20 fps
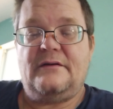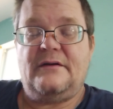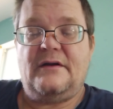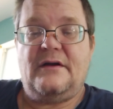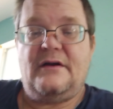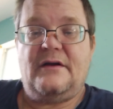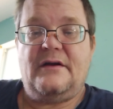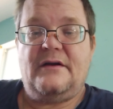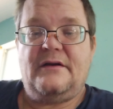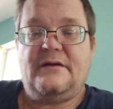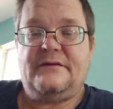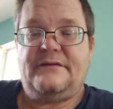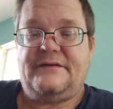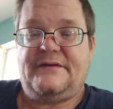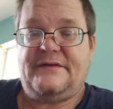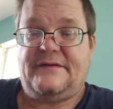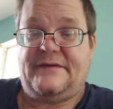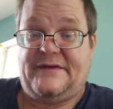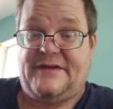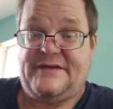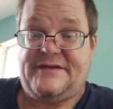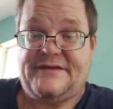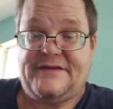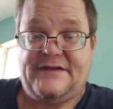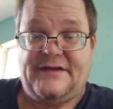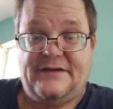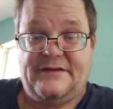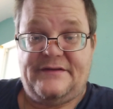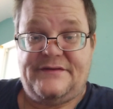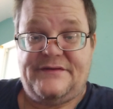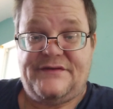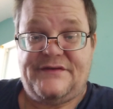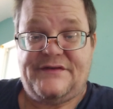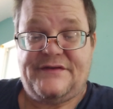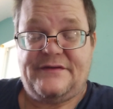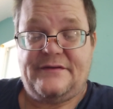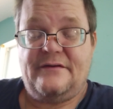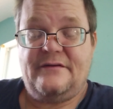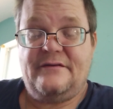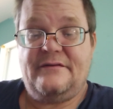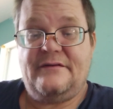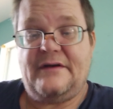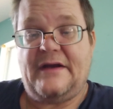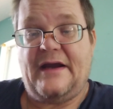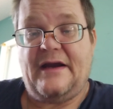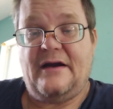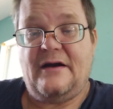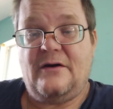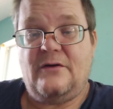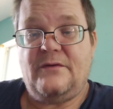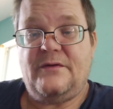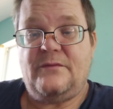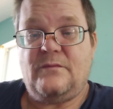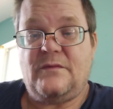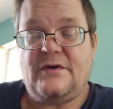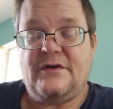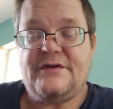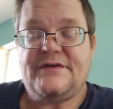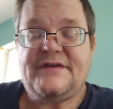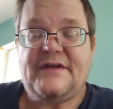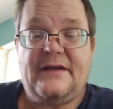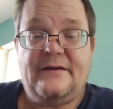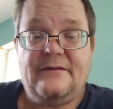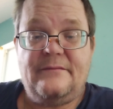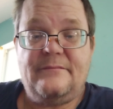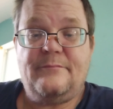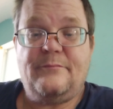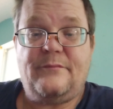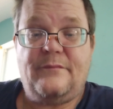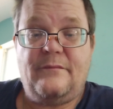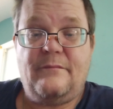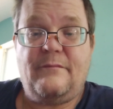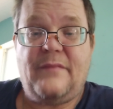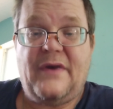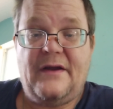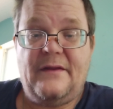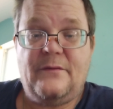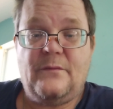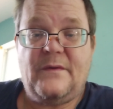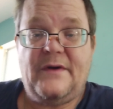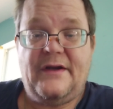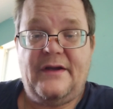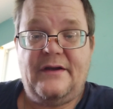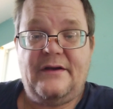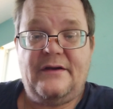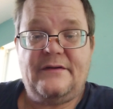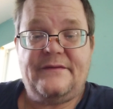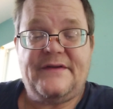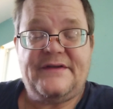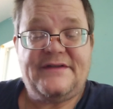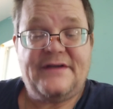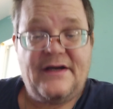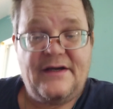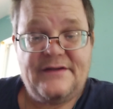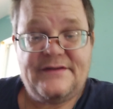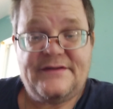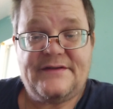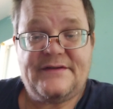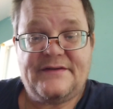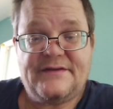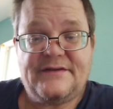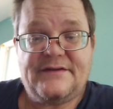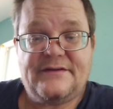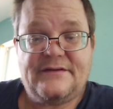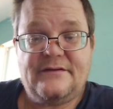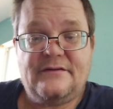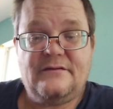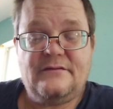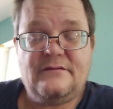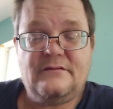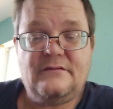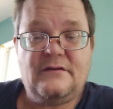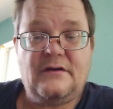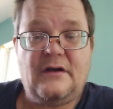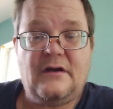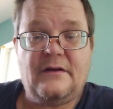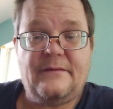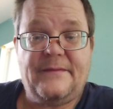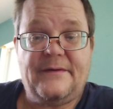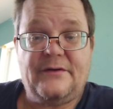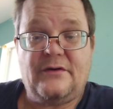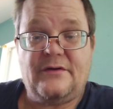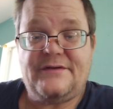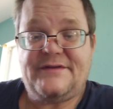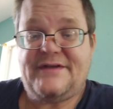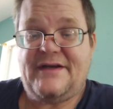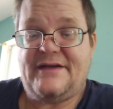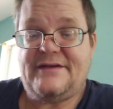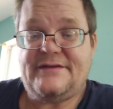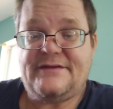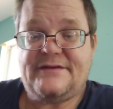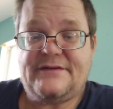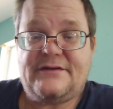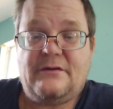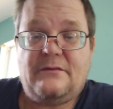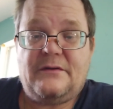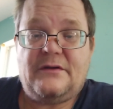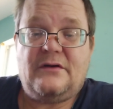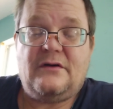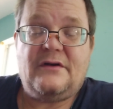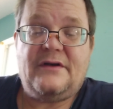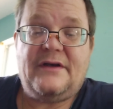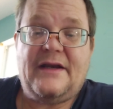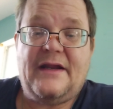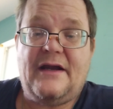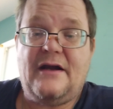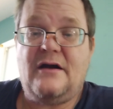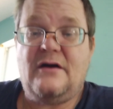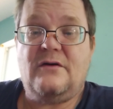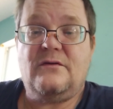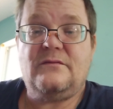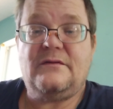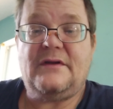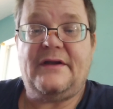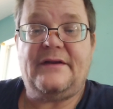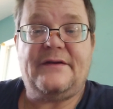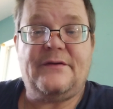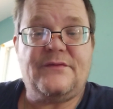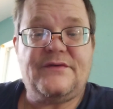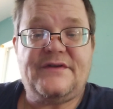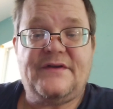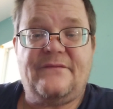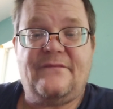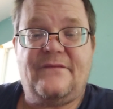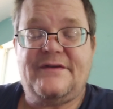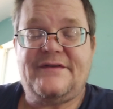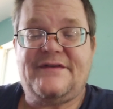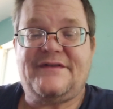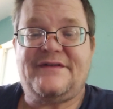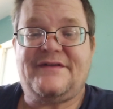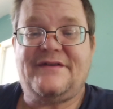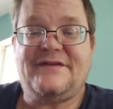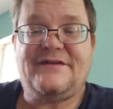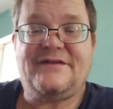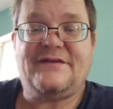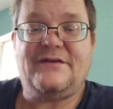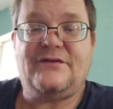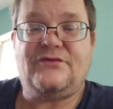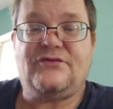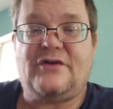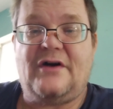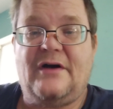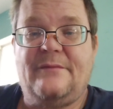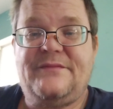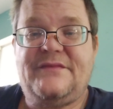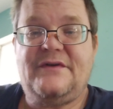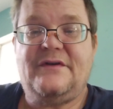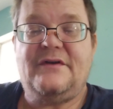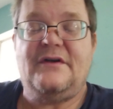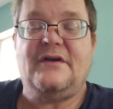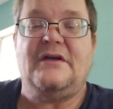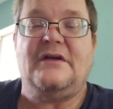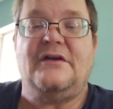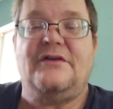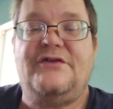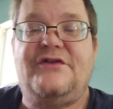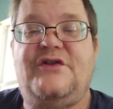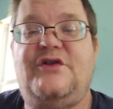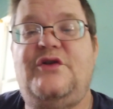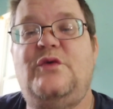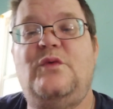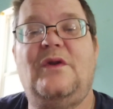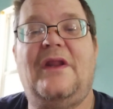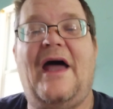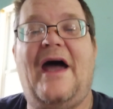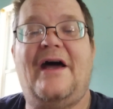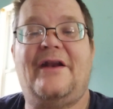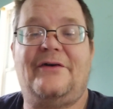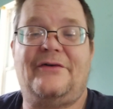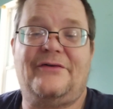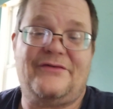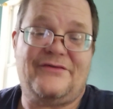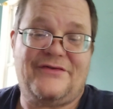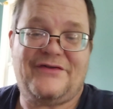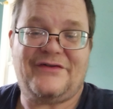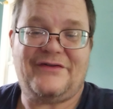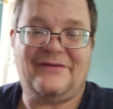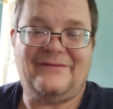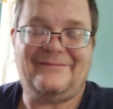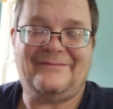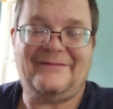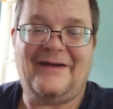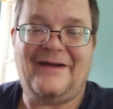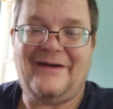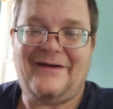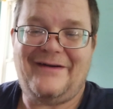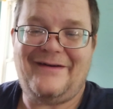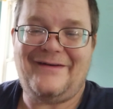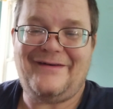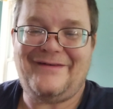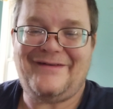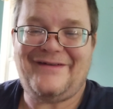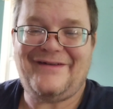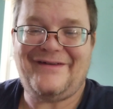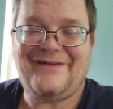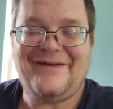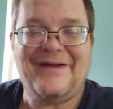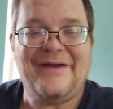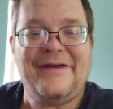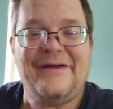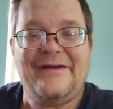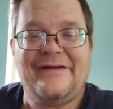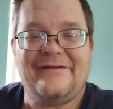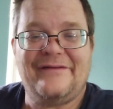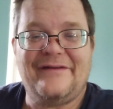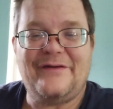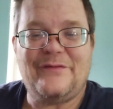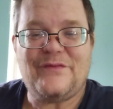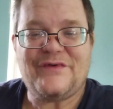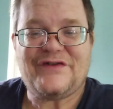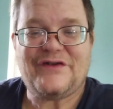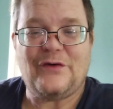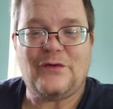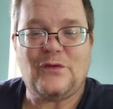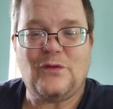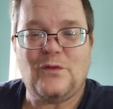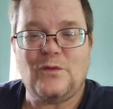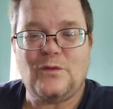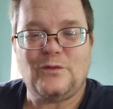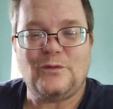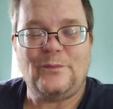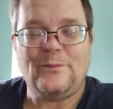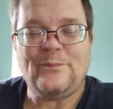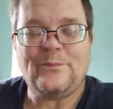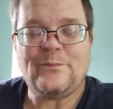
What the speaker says: And this is how it works. And by the way, the tests, there are tests going on now. Like there was a physicist that dropped two ladders, and it was so cool